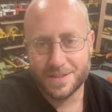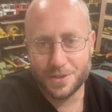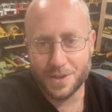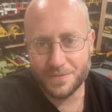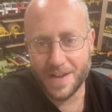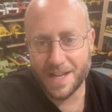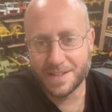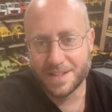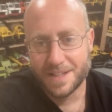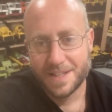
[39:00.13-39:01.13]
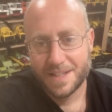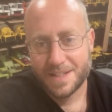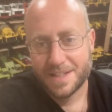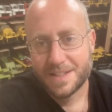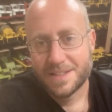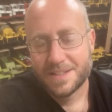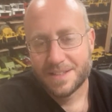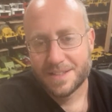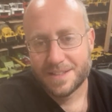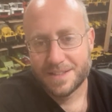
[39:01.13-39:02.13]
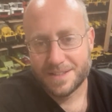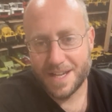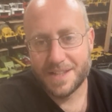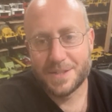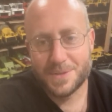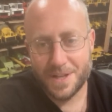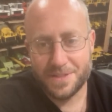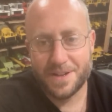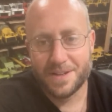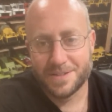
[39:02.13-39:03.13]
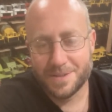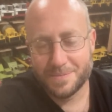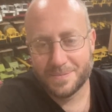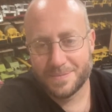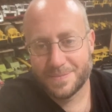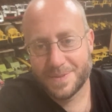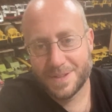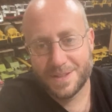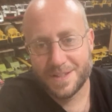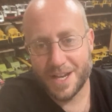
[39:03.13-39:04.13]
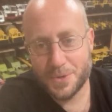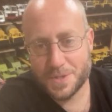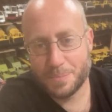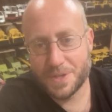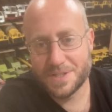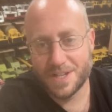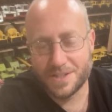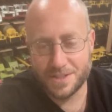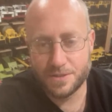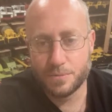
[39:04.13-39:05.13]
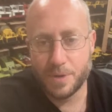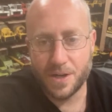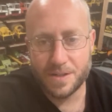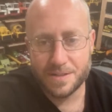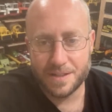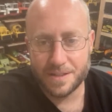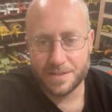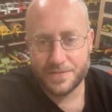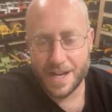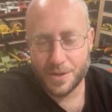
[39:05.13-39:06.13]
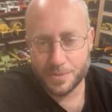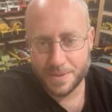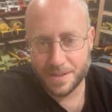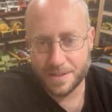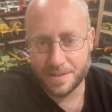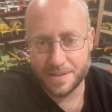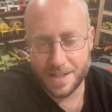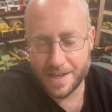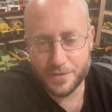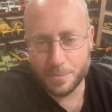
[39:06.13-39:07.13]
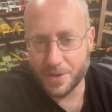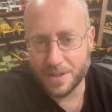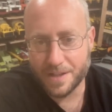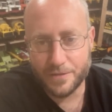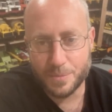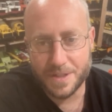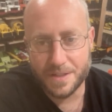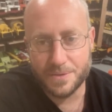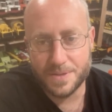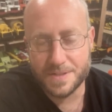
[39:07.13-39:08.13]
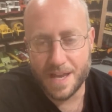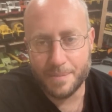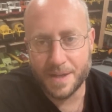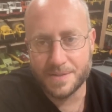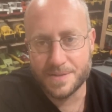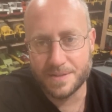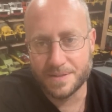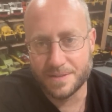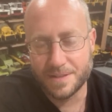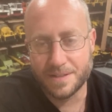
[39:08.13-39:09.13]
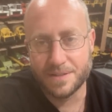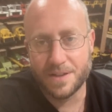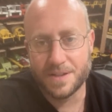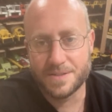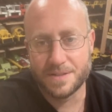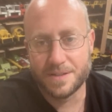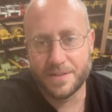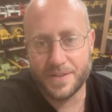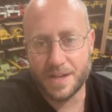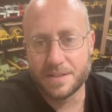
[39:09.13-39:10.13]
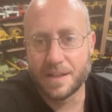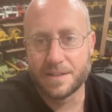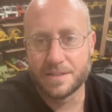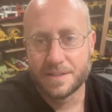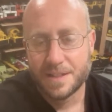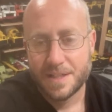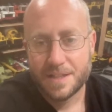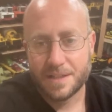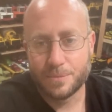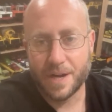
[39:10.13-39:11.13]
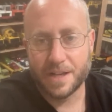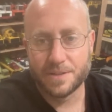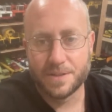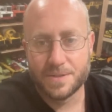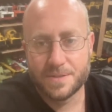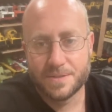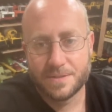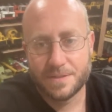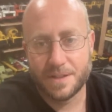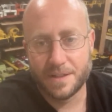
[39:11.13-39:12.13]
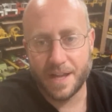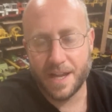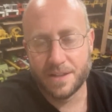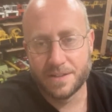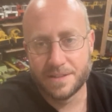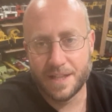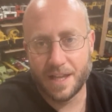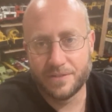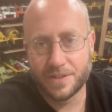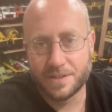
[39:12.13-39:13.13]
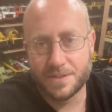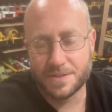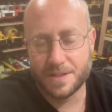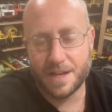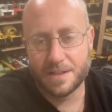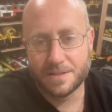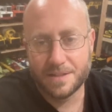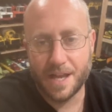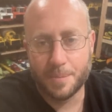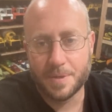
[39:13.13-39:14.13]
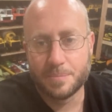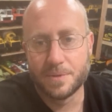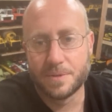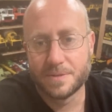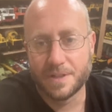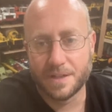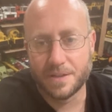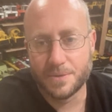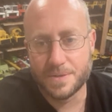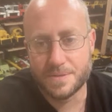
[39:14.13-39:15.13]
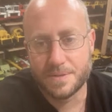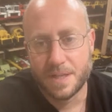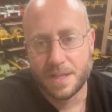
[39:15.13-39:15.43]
you can find. Yeah, that's what I thought. I always appreciate you too, Paul, following me and everybody that always comments and likes. I've got a lot of regulars, Alan, David. There's a lot of people that are always